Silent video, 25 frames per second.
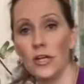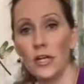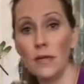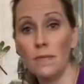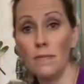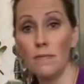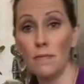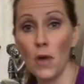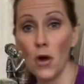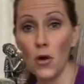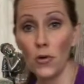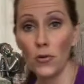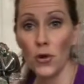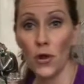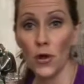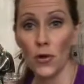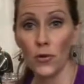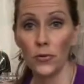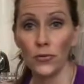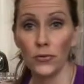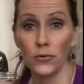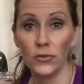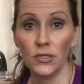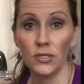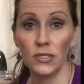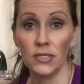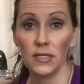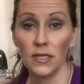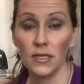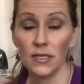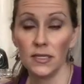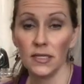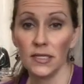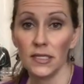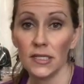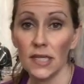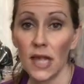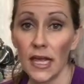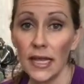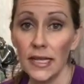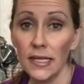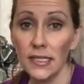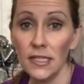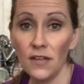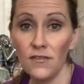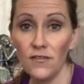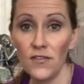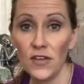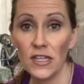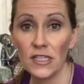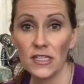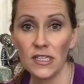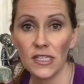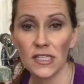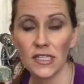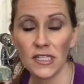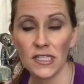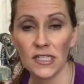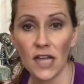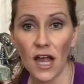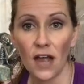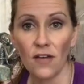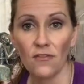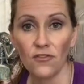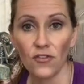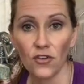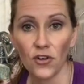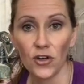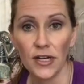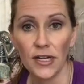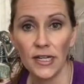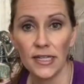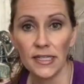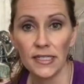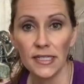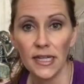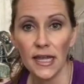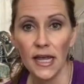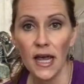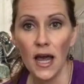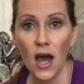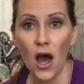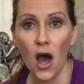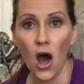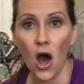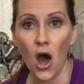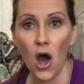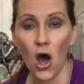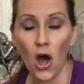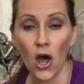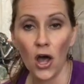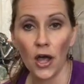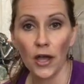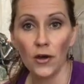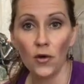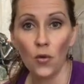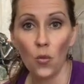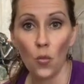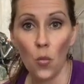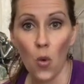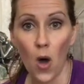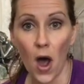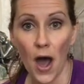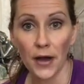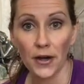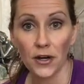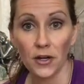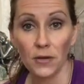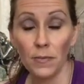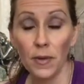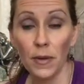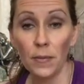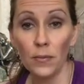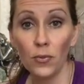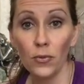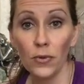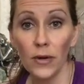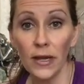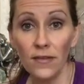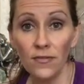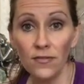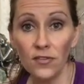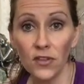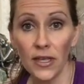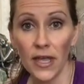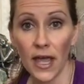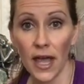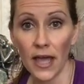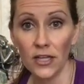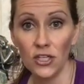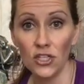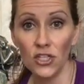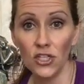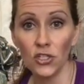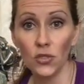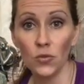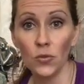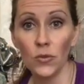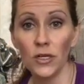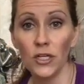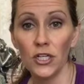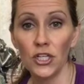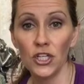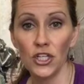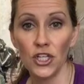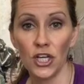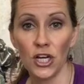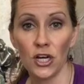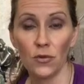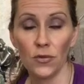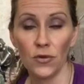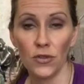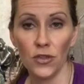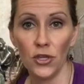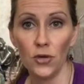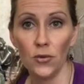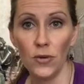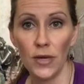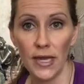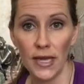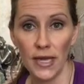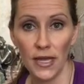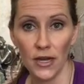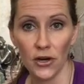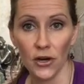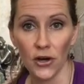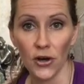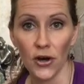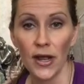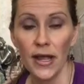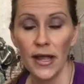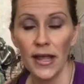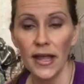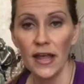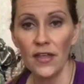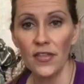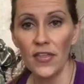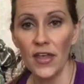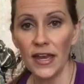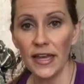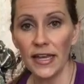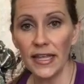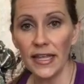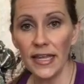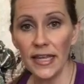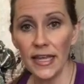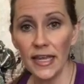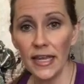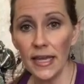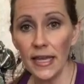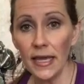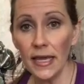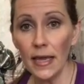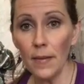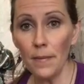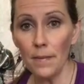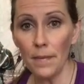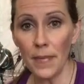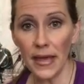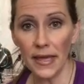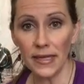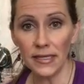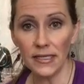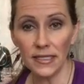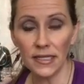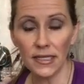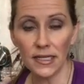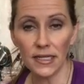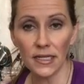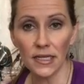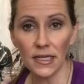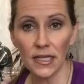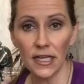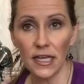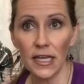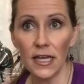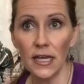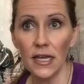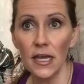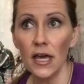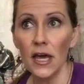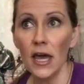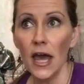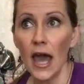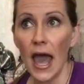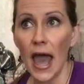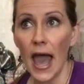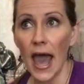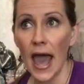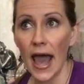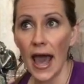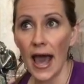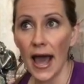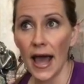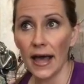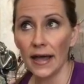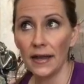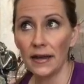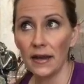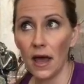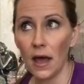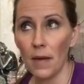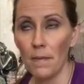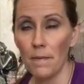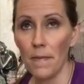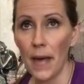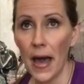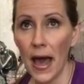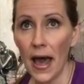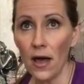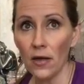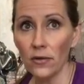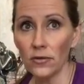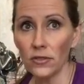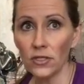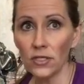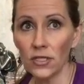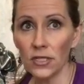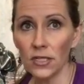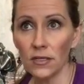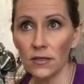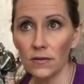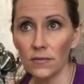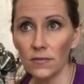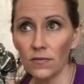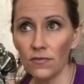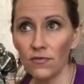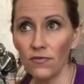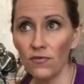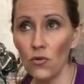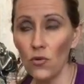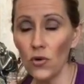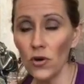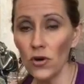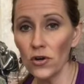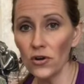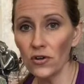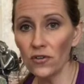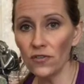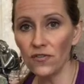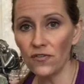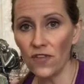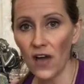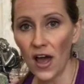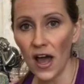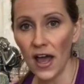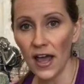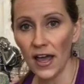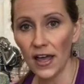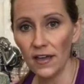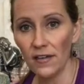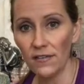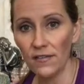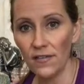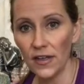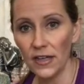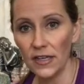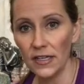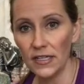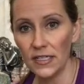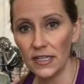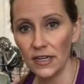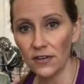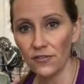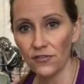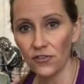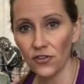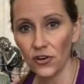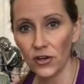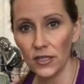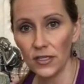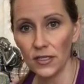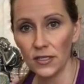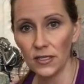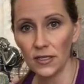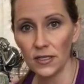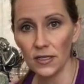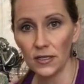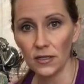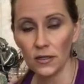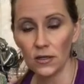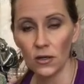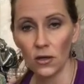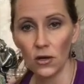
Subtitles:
Emoto's scientific discoveries on water. But briefly, I just want to share with you here that he basically had about 4 or 5 different